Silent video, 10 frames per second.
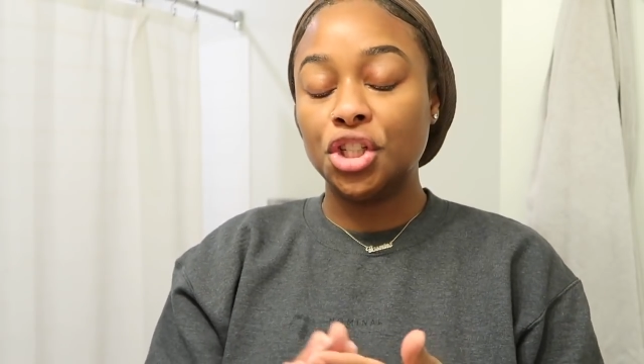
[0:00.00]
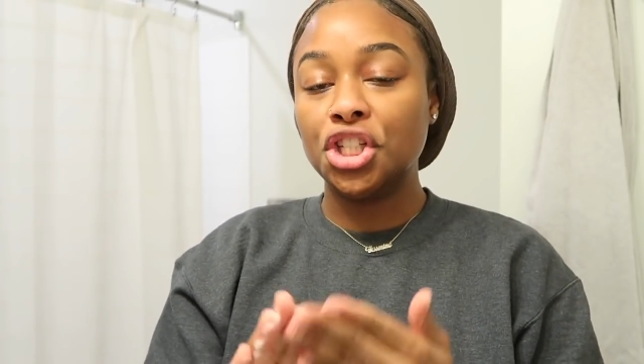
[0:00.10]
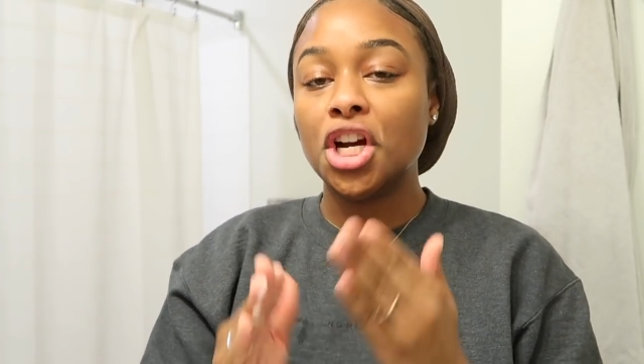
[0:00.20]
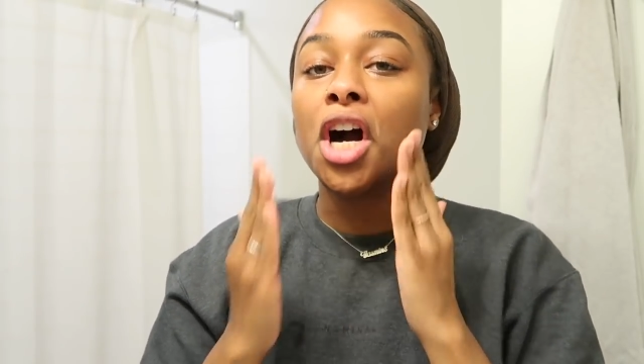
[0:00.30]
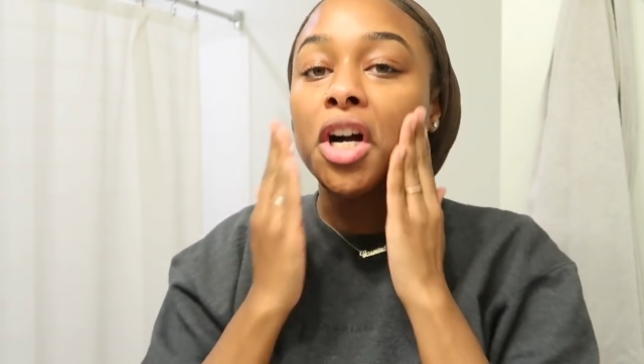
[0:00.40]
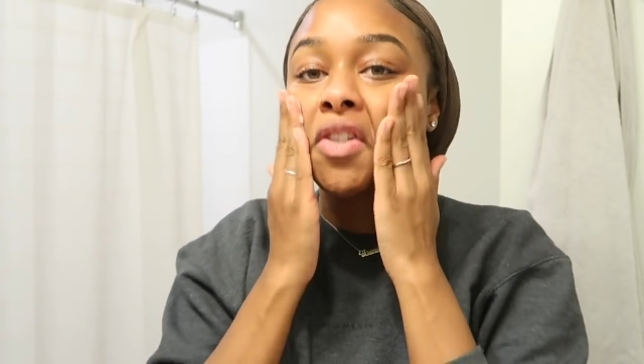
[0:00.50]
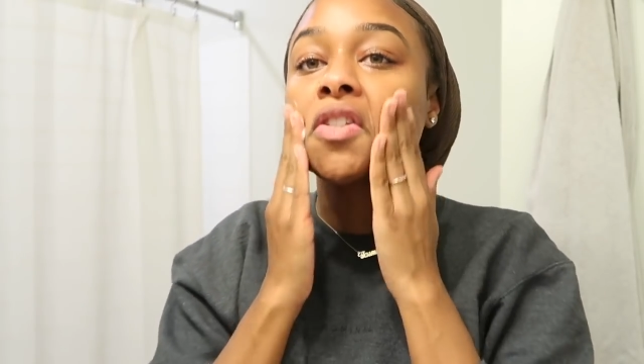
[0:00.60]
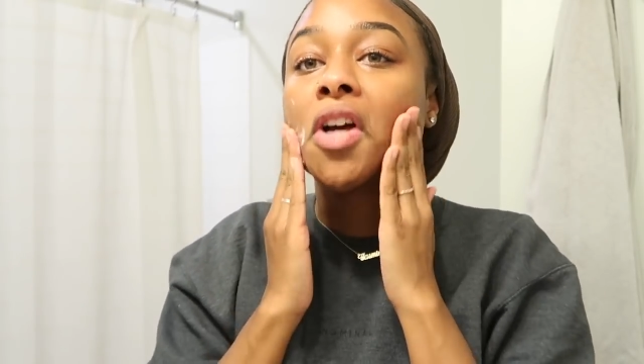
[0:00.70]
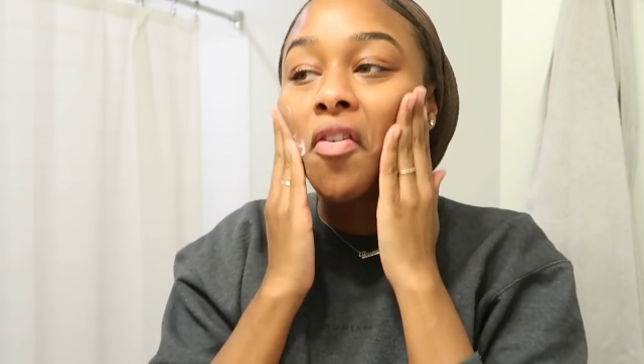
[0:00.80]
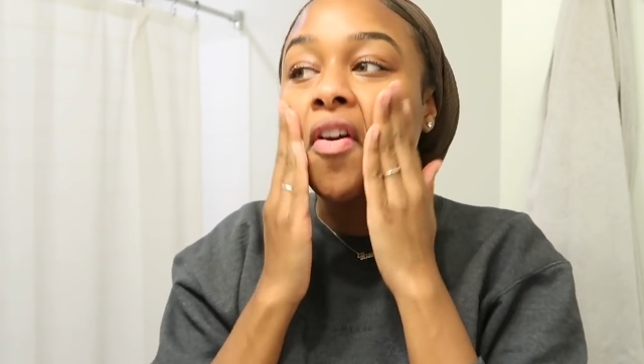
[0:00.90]

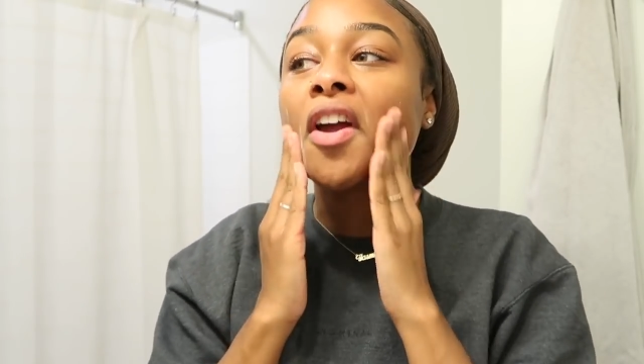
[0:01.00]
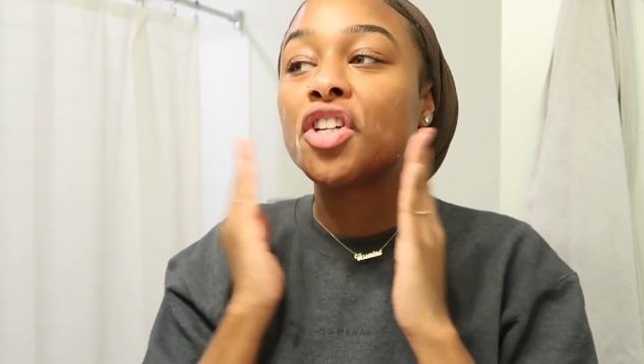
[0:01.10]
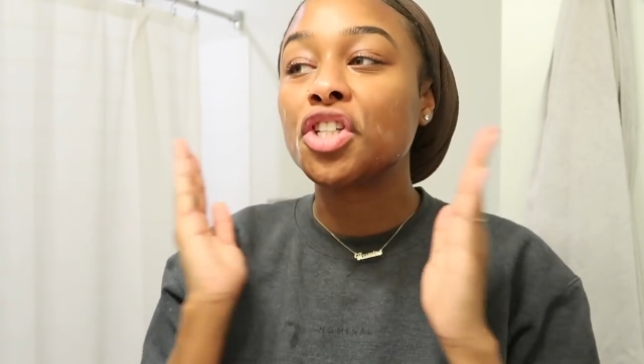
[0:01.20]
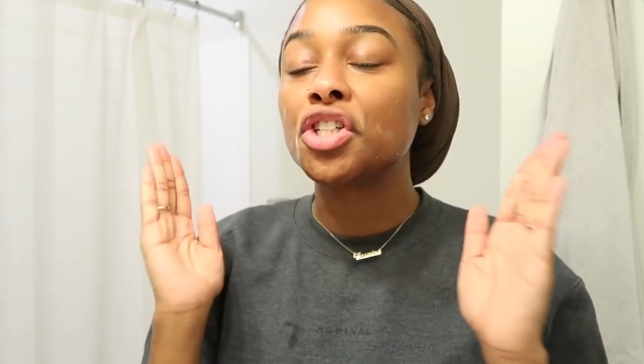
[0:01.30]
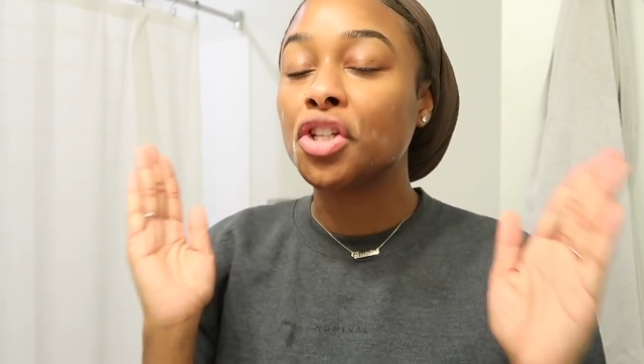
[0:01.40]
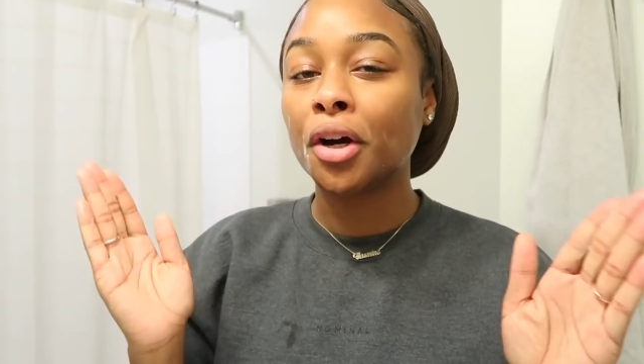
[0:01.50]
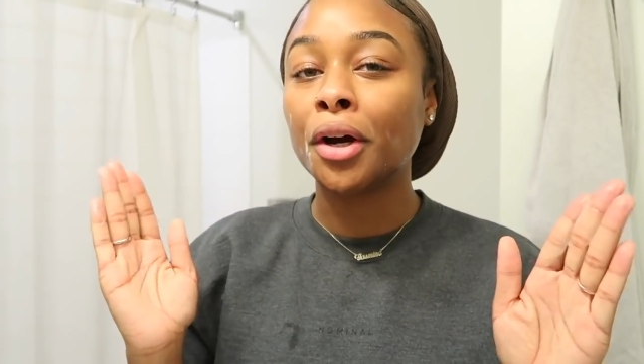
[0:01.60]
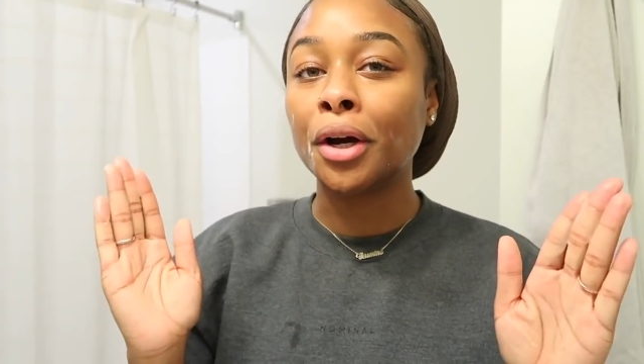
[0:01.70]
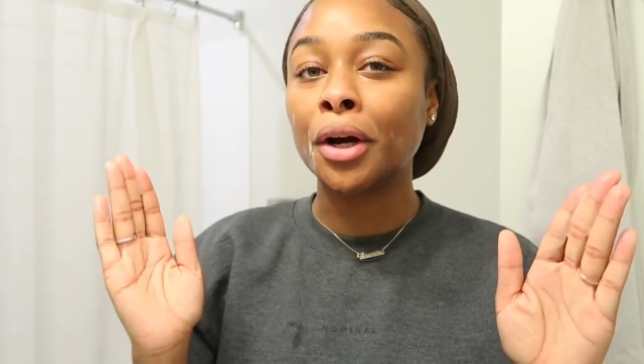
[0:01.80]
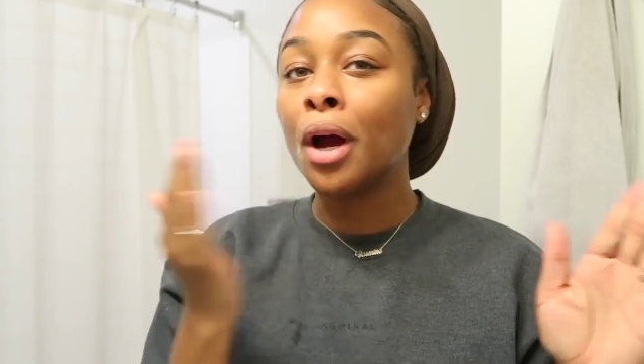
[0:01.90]
chunks of like
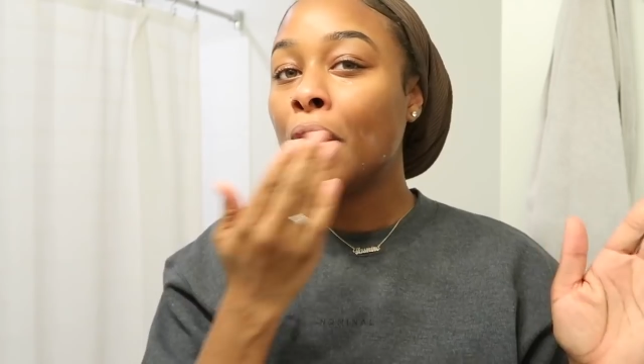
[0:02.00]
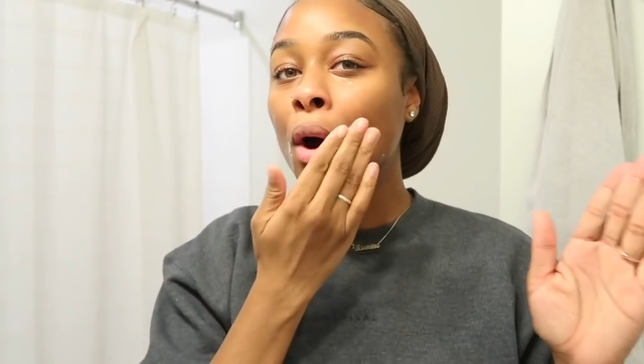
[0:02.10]
sugar